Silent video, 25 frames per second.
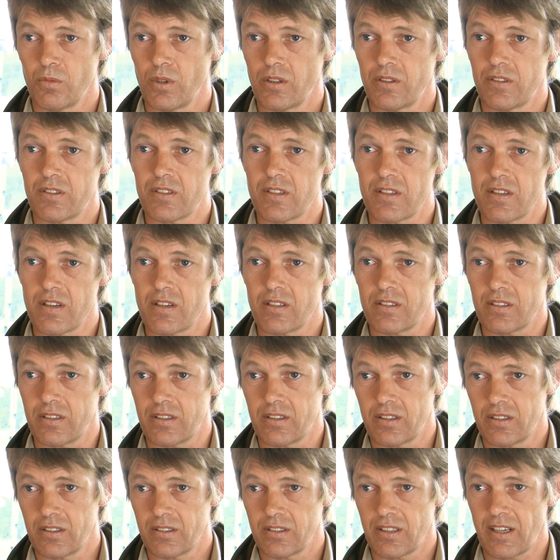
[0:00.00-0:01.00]
one to the
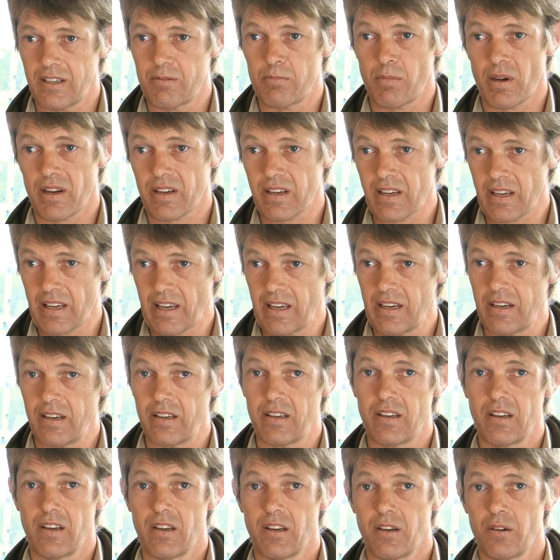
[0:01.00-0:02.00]
other and back again
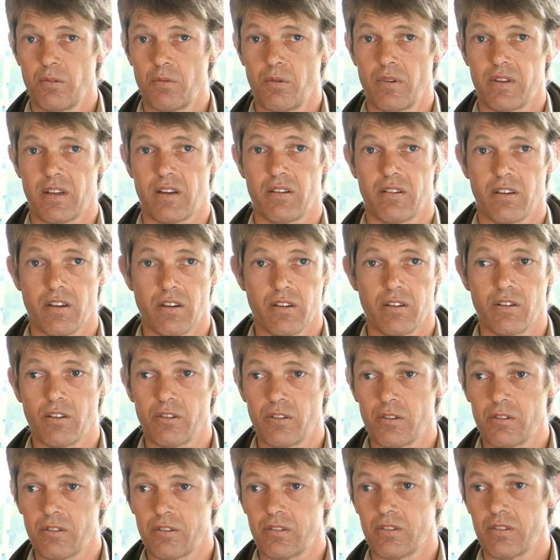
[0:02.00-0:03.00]
without going
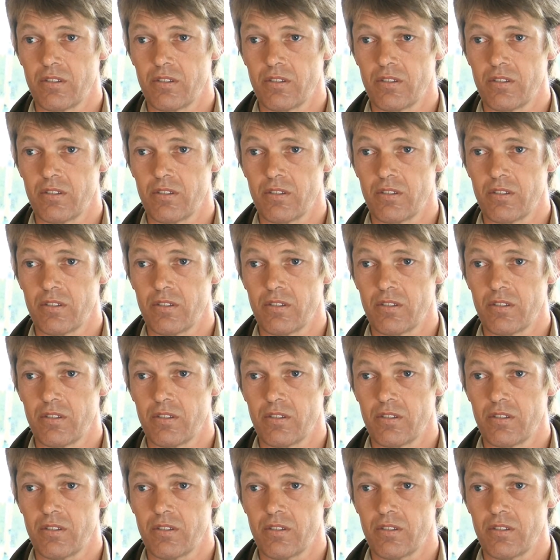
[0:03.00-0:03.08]
on